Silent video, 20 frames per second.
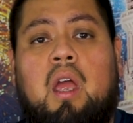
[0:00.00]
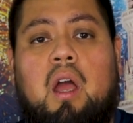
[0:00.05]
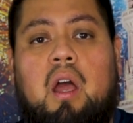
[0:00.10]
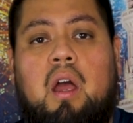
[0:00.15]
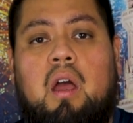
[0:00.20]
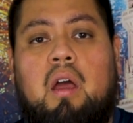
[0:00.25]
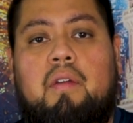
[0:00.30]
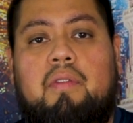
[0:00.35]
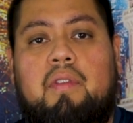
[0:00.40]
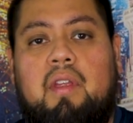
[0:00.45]

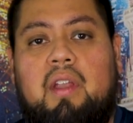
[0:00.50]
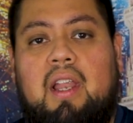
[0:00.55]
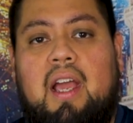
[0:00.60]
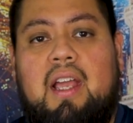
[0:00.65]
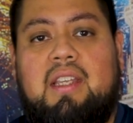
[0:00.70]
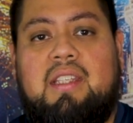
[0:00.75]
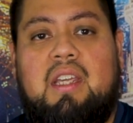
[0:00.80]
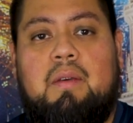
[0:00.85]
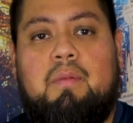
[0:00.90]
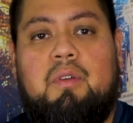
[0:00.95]
uh, the
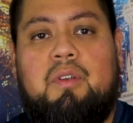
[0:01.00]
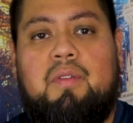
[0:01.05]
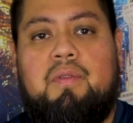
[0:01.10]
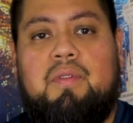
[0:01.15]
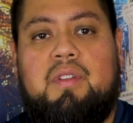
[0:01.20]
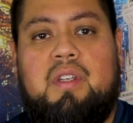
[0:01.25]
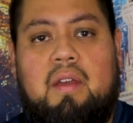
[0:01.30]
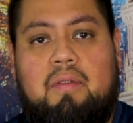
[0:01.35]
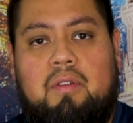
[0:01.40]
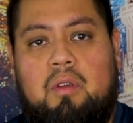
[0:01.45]
lightsabers
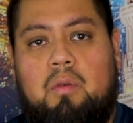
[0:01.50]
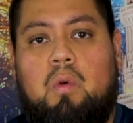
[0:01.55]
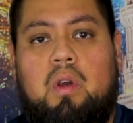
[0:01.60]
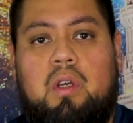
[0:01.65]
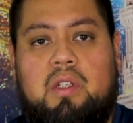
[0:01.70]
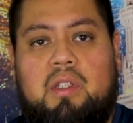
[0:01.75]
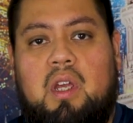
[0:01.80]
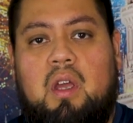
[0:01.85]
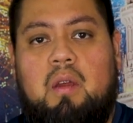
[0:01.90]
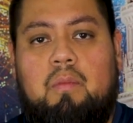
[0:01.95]
from Savi's
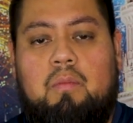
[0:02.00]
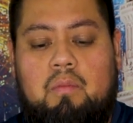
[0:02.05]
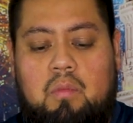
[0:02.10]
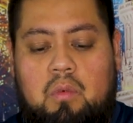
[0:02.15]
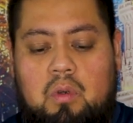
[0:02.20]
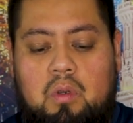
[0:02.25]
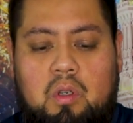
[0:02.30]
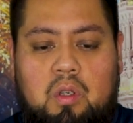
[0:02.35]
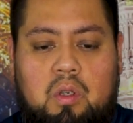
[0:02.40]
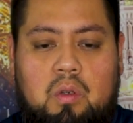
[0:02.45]
Workshop
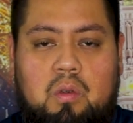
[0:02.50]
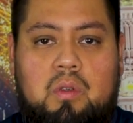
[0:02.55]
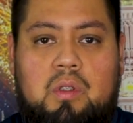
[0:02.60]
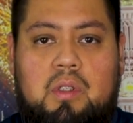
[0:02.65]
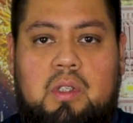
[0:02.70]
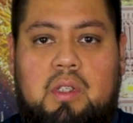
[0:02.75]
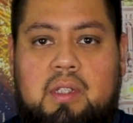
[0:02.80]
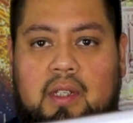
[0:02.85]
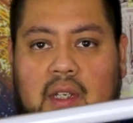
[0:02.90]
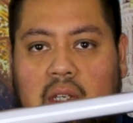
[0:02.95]

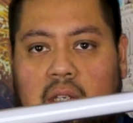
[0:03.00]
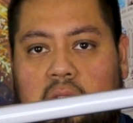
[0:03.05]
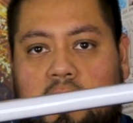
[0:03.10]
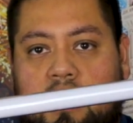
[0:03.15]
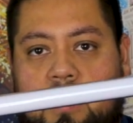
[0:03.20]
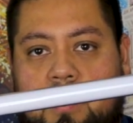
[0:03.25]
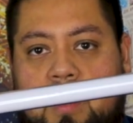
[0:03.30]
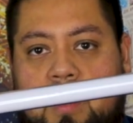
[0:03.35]
use the, the